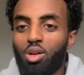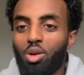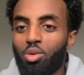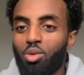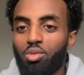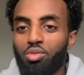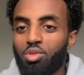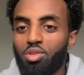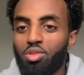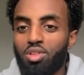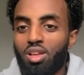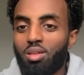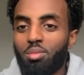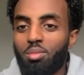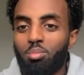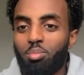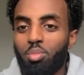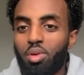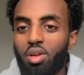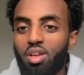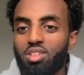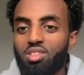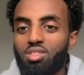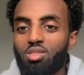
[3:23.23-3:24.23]
to go through that
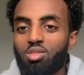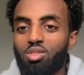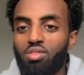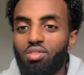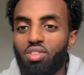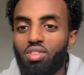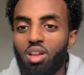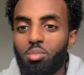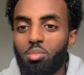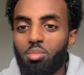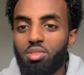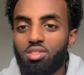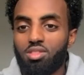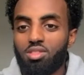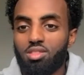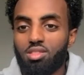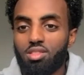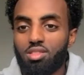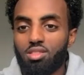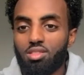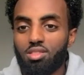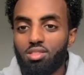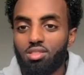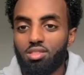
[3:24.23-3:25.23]
personal development
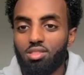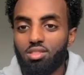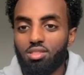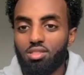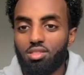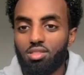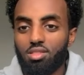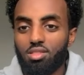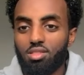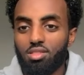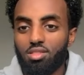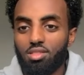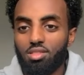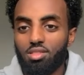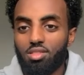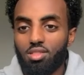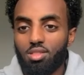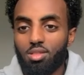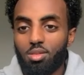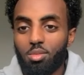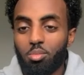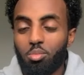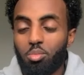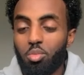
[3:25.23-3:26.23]

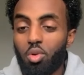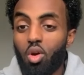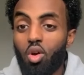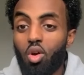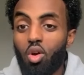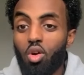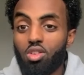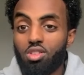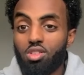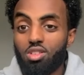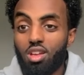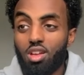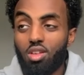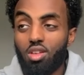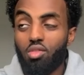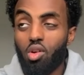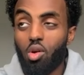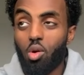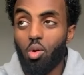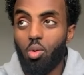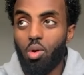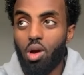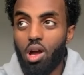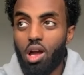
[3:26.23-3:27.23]
because it
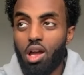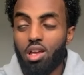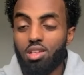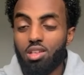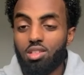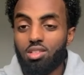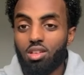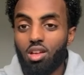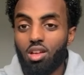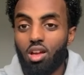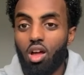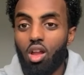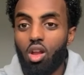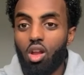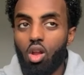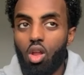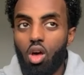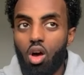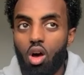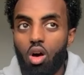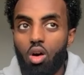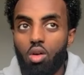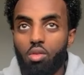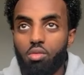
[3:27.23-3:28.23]
requires a
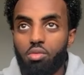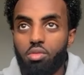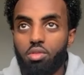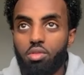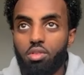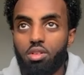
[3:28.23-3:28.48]
lot of,